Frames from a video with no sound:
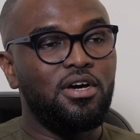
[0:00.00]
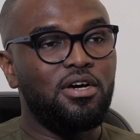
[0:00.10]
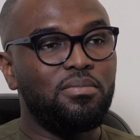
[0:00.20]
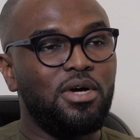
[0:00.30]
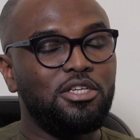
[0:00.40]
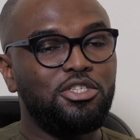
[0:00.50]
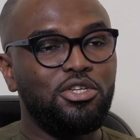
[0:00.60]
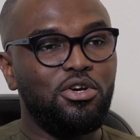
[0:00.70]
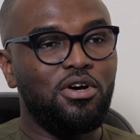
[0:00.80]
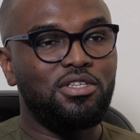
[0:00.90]
Um, as
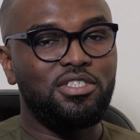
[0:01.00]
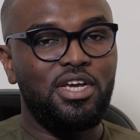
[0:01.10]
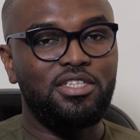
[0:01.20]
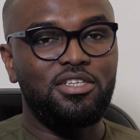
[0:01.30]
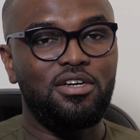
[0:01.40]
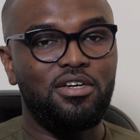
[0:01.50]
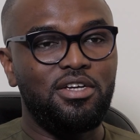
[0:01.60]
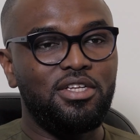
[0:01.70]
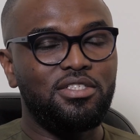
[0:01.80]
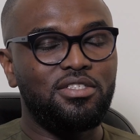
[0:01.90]
you know, our
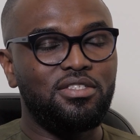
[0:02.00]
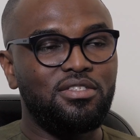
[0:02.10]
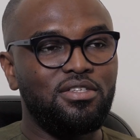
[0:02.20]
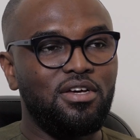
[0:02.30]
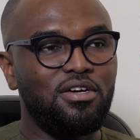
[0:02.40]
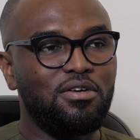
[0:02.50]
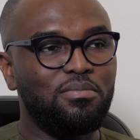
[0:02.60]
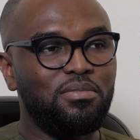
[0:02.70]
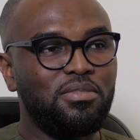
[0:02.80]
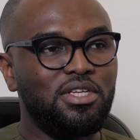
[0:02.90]
sector is,
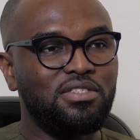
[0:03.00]
um,